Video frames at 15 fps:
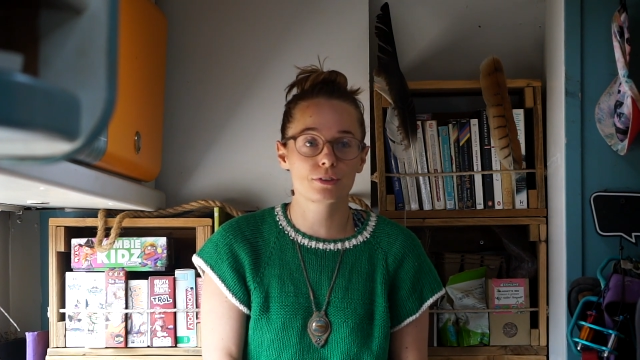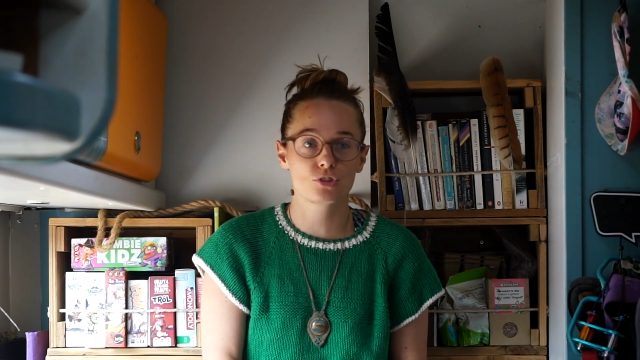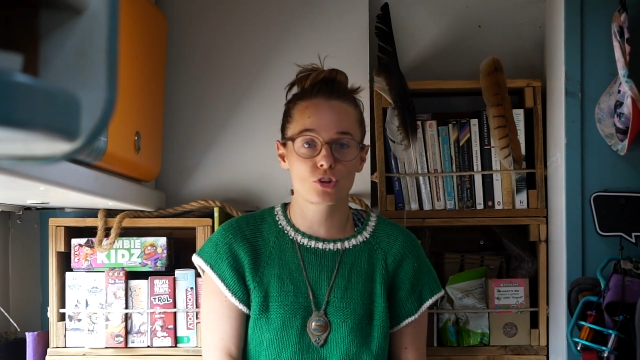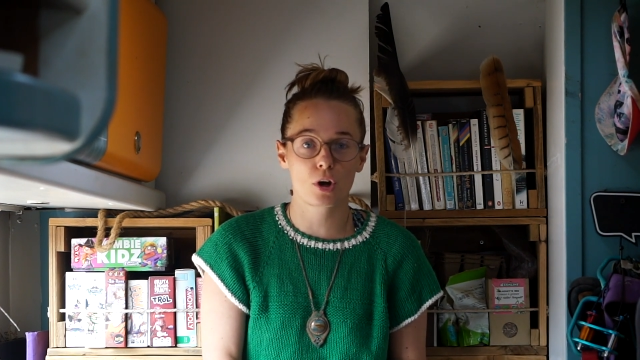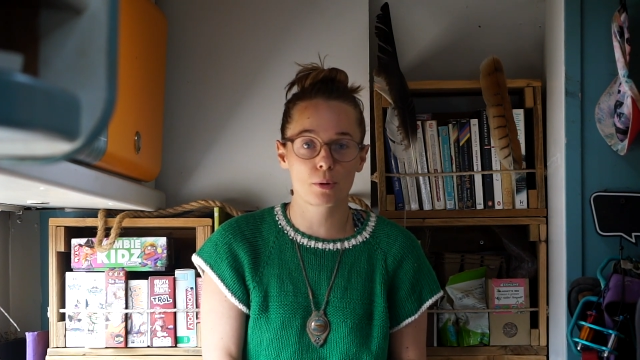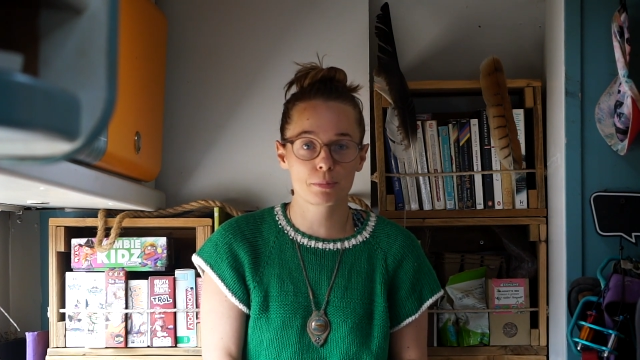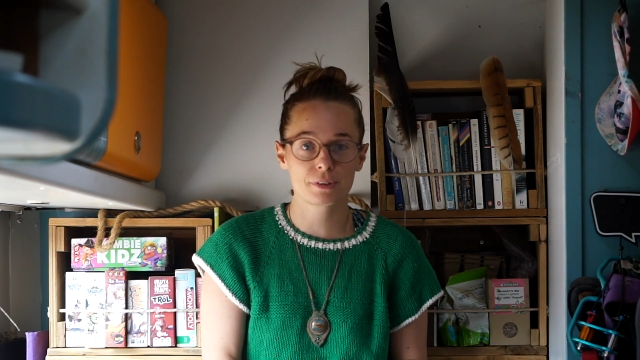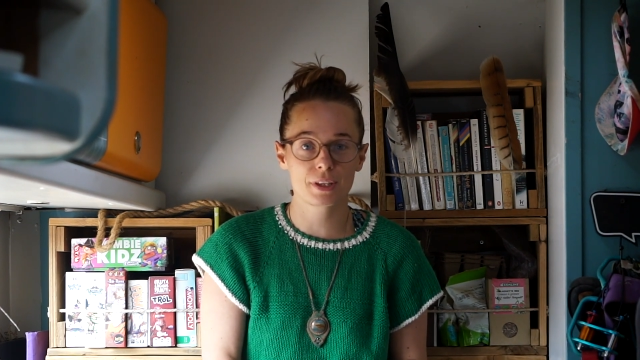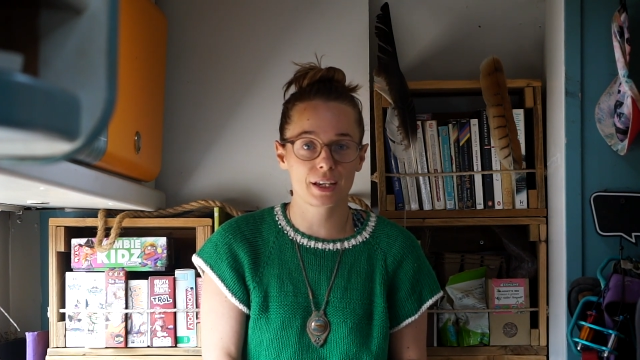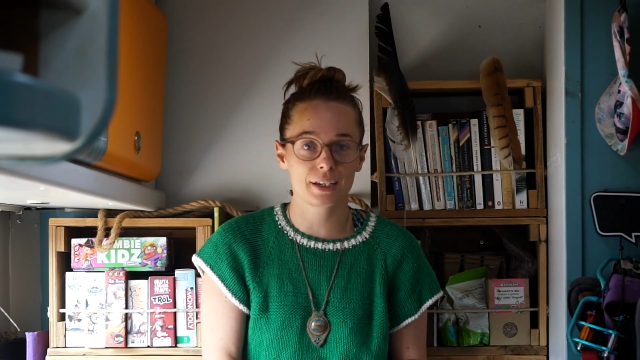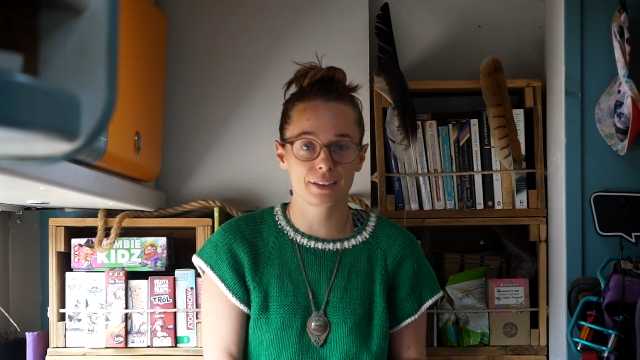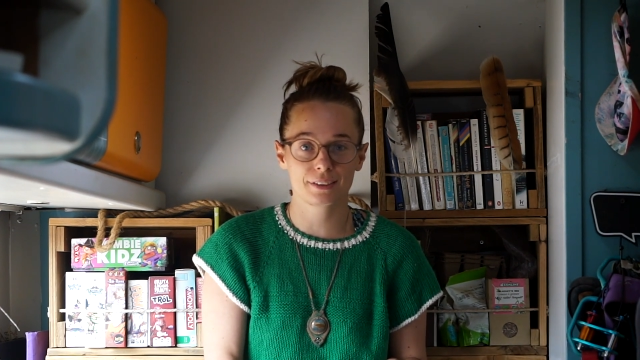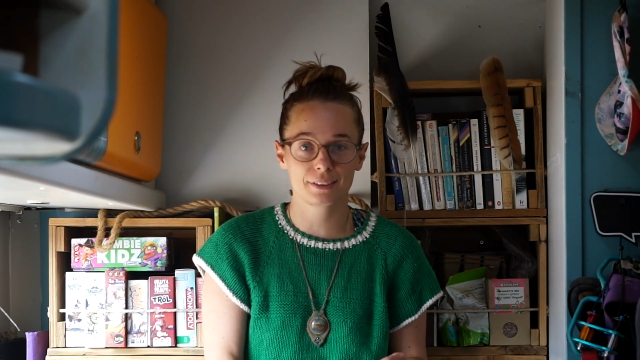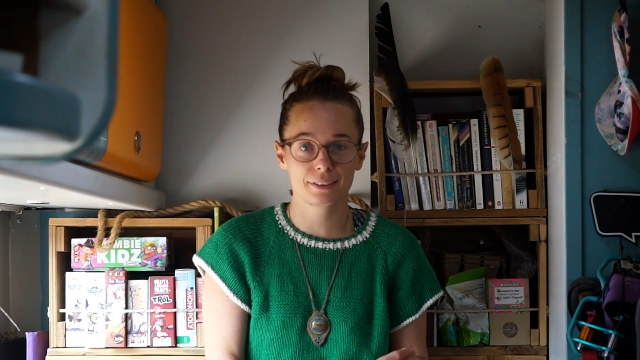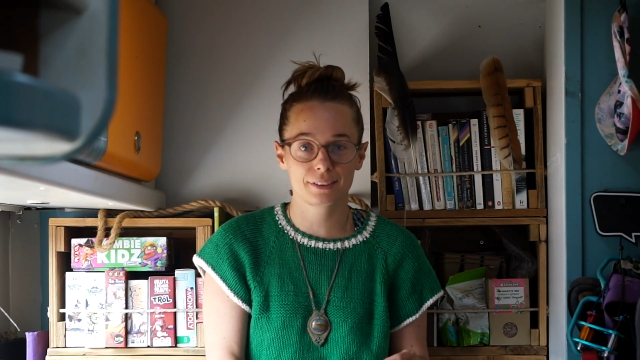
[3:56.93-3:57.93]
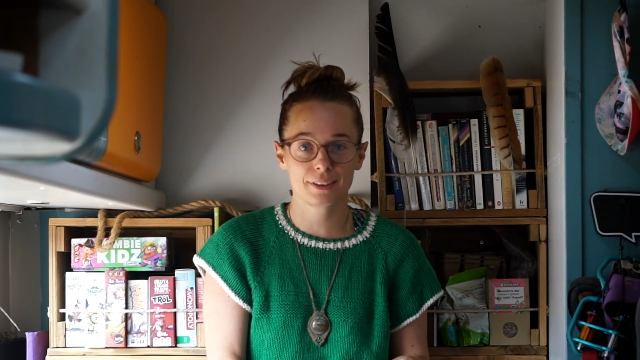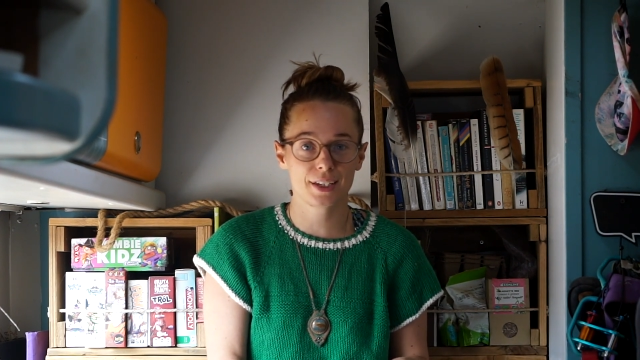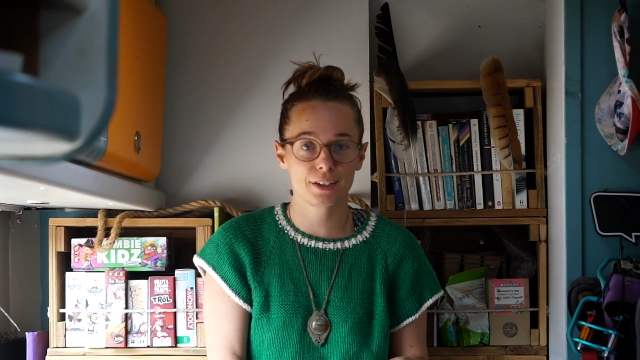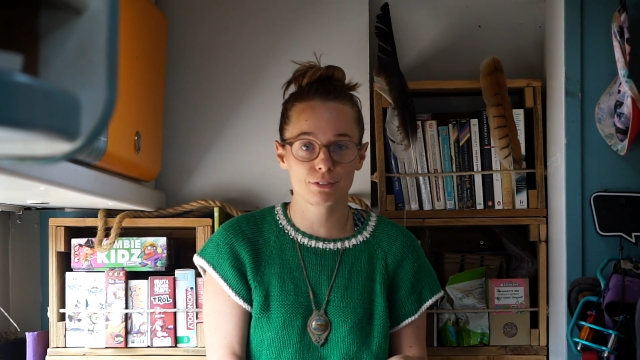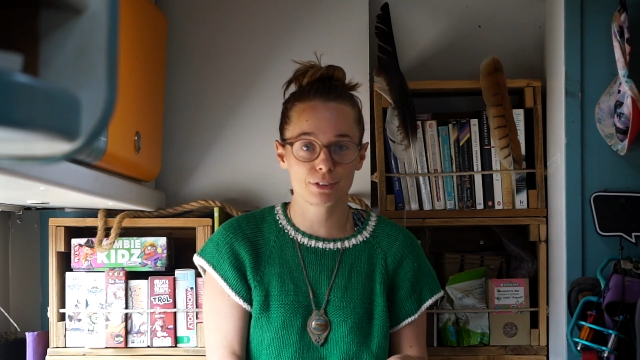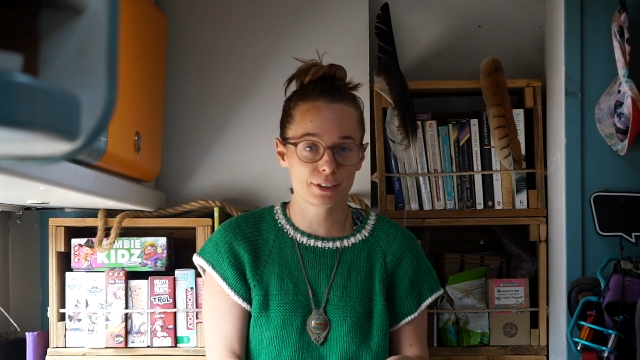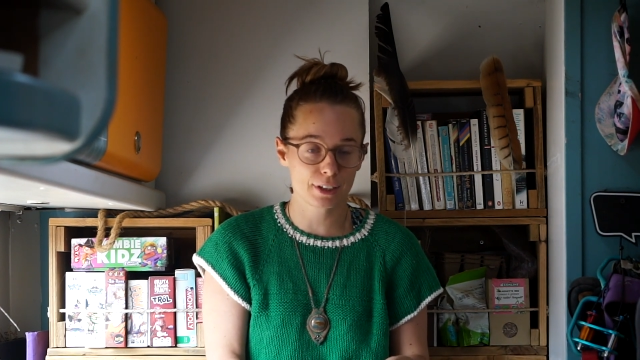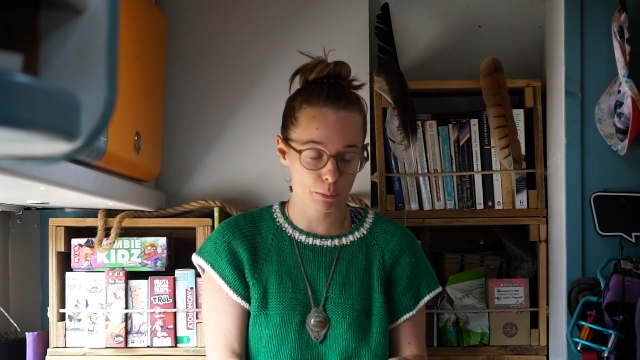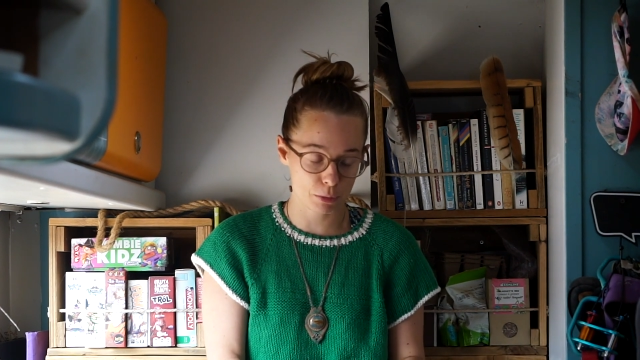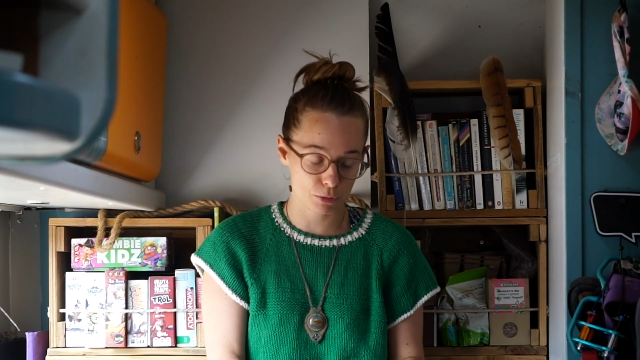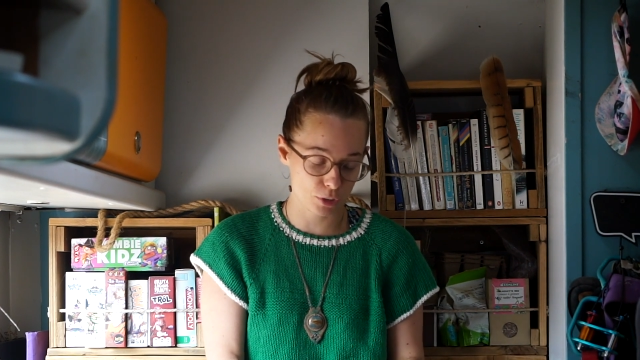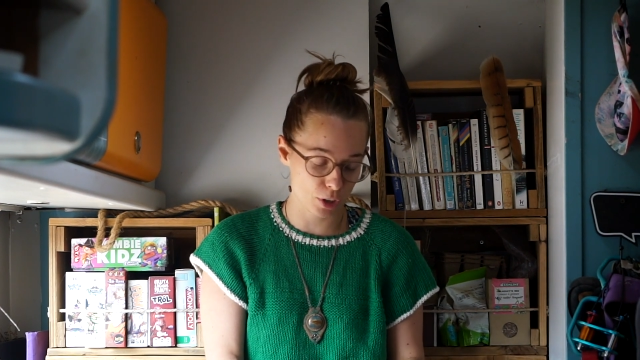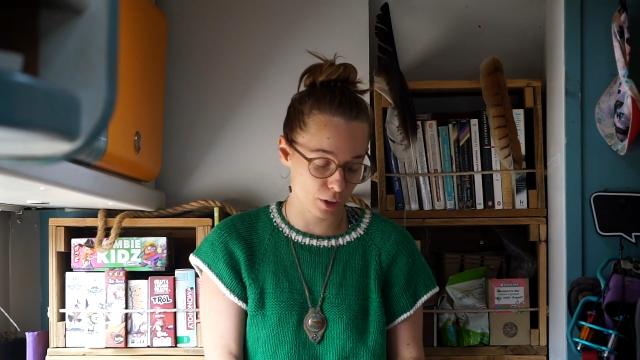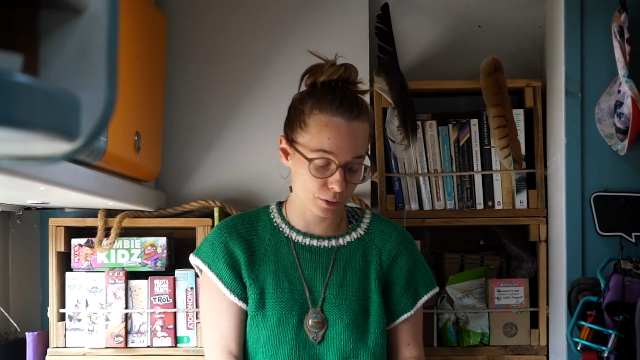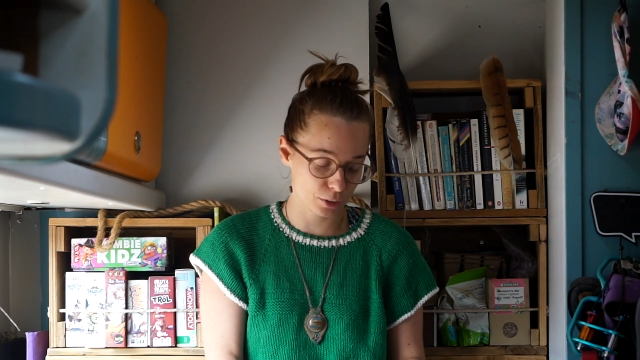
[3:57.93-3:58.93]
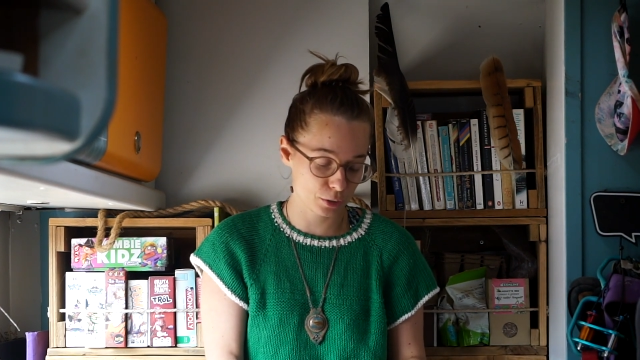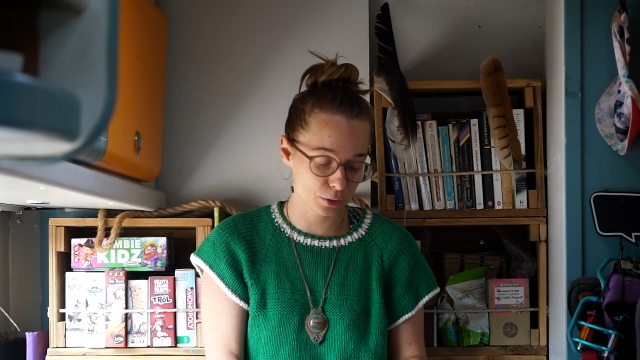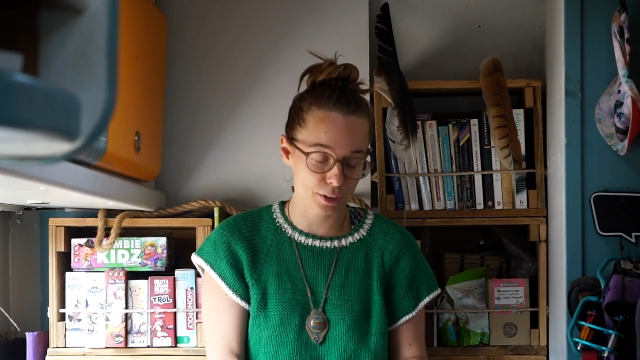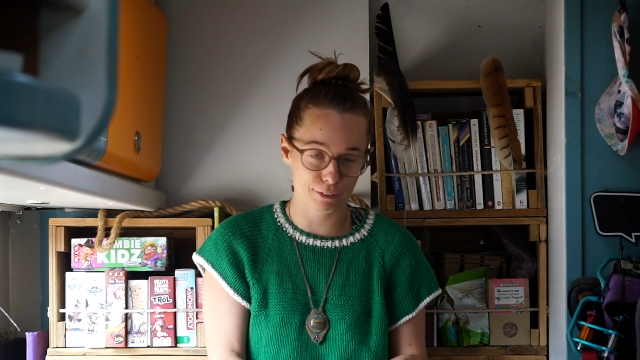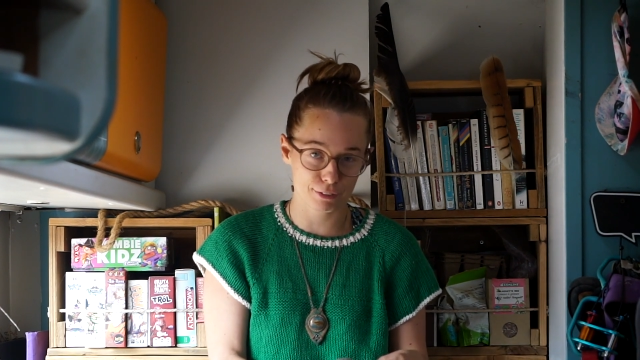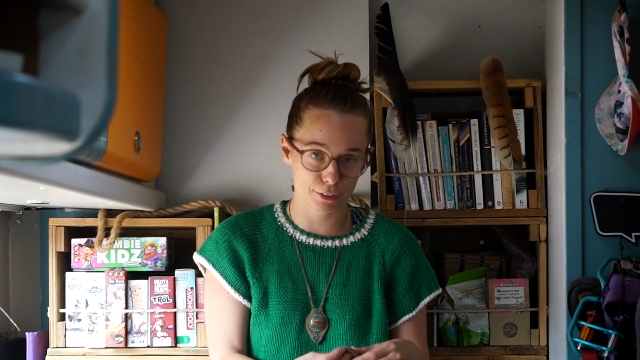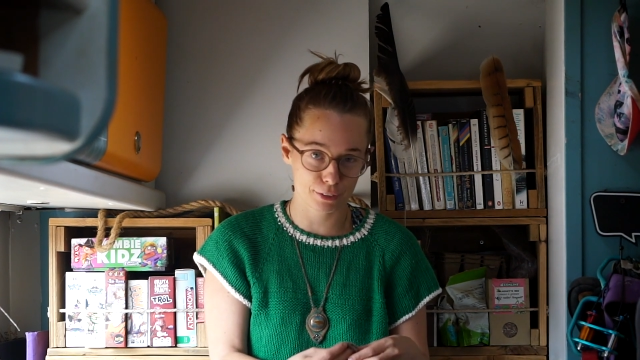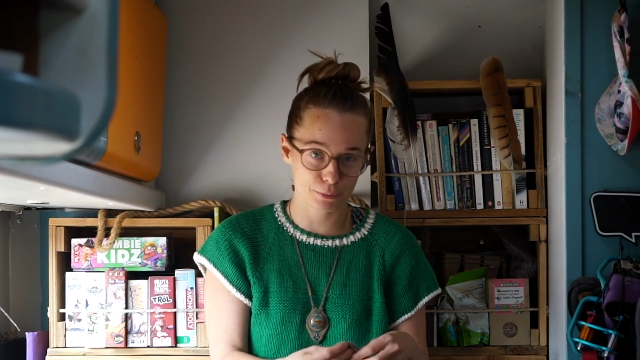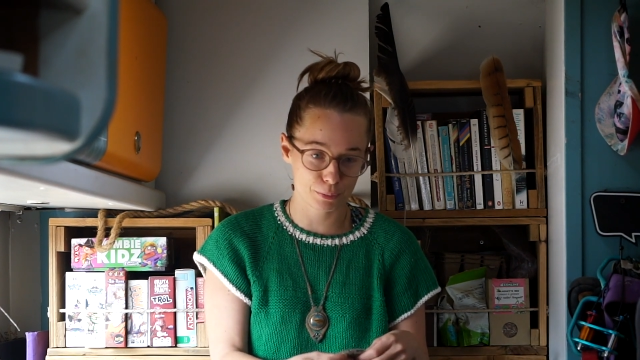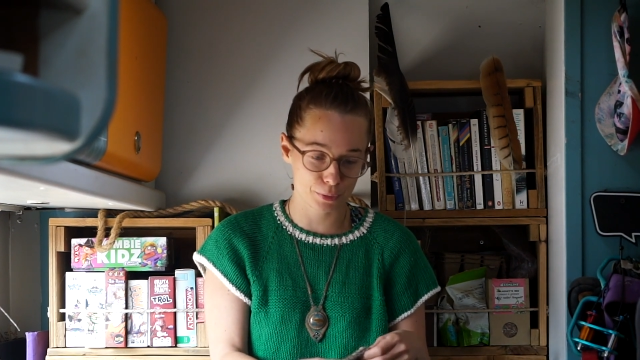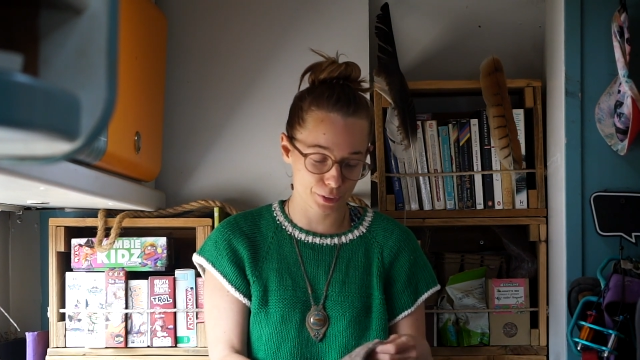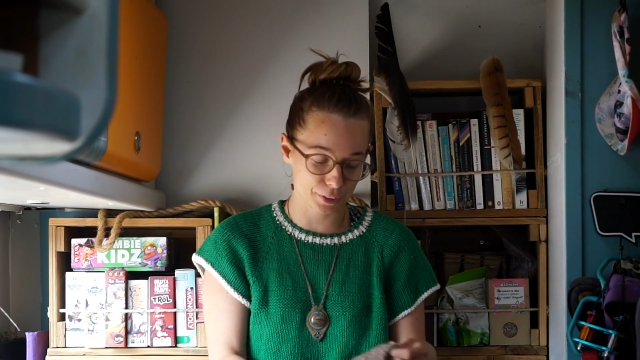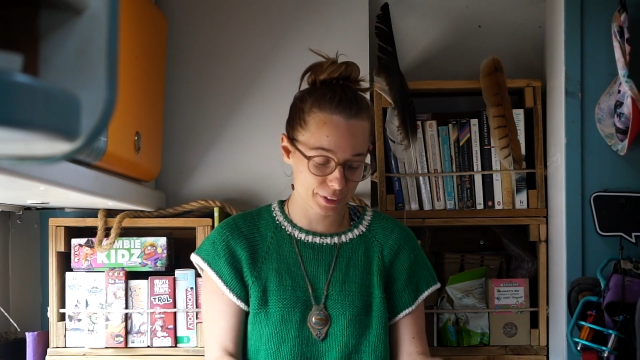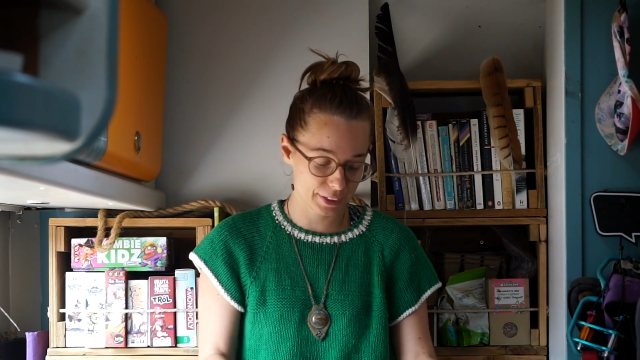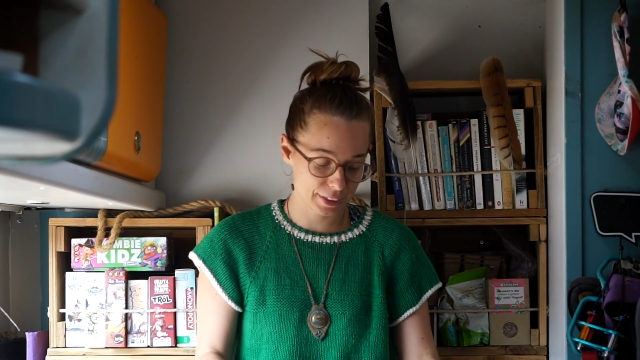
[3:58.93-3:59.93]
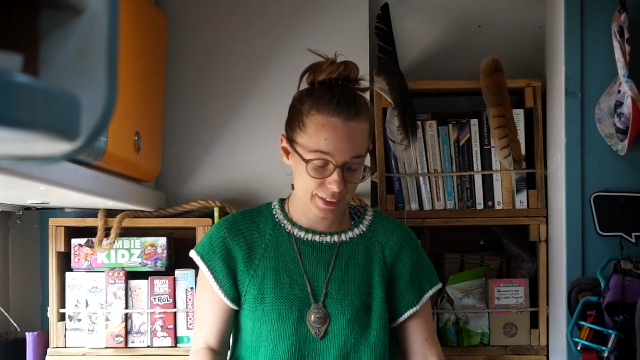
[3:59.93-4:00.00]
shop selling every type of yarn you could ever want.